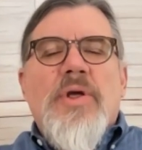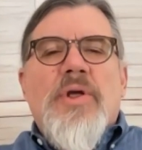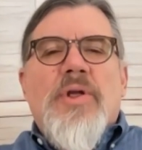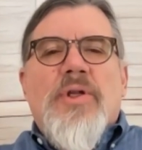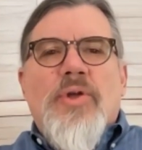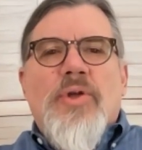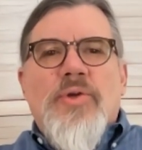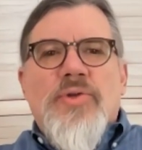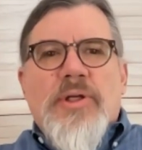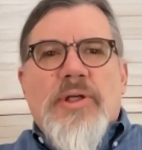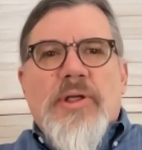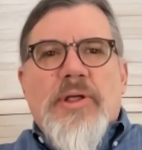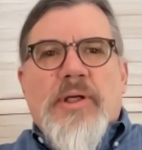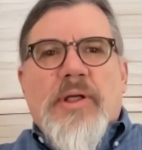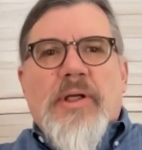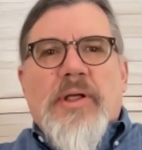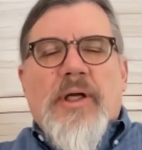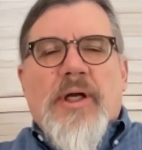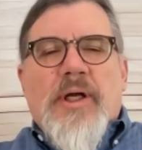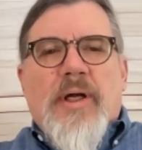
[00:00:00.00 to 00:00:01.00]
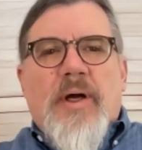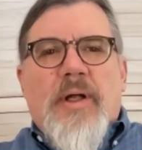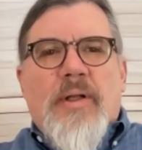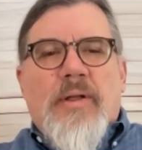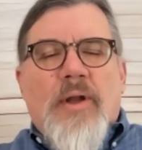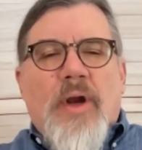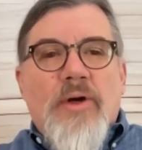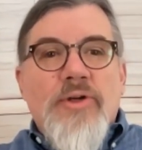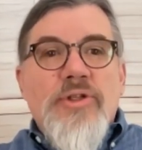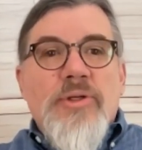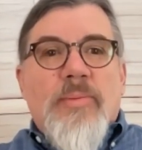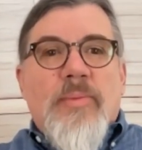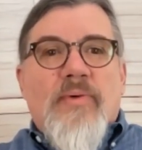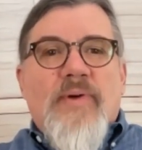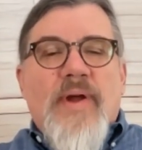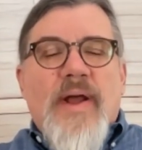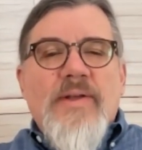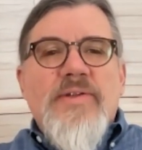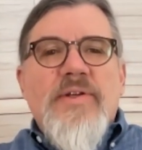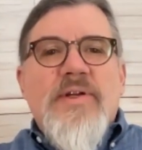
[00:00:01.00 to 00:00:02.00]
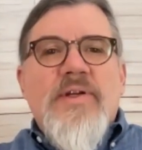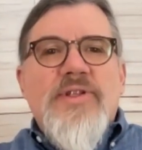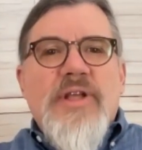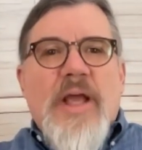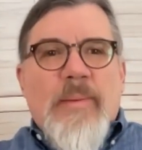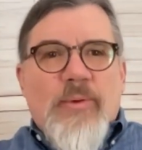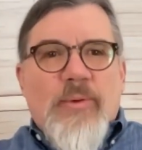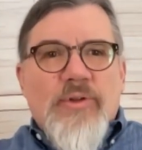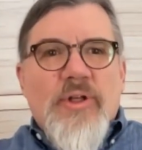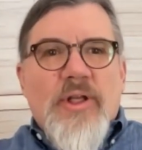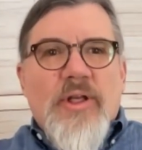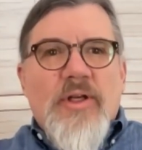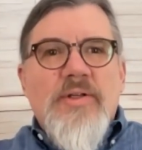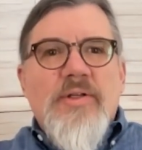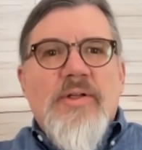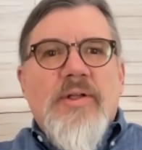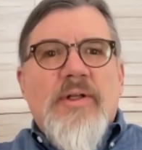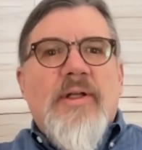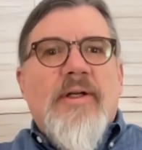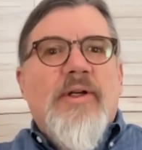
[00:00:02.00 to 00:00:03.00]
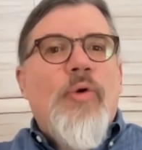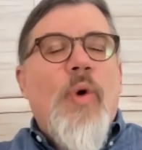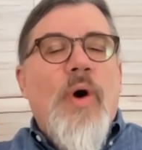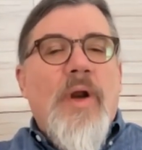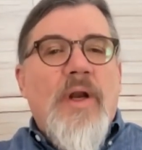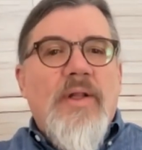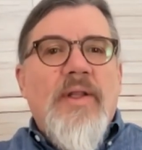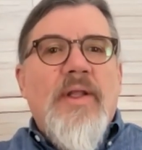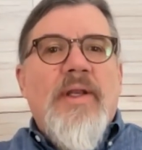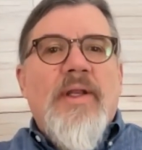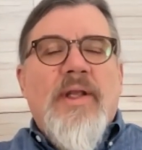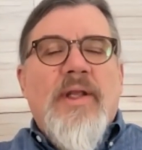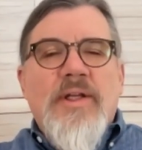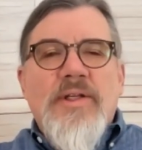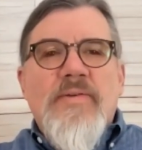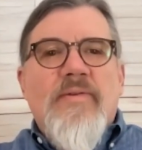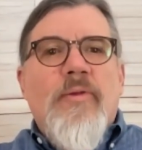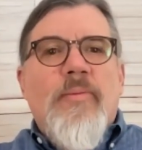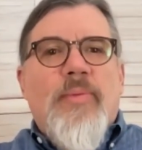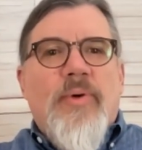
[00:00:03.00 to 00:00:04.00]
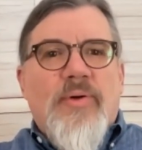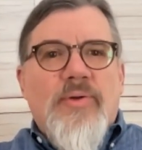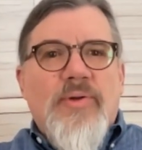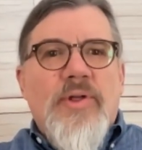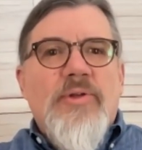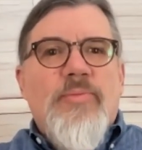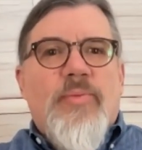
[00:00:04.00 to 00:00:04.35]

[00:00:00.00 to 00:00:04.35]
using a large number of assays simultaneously and quantitating each of the proteins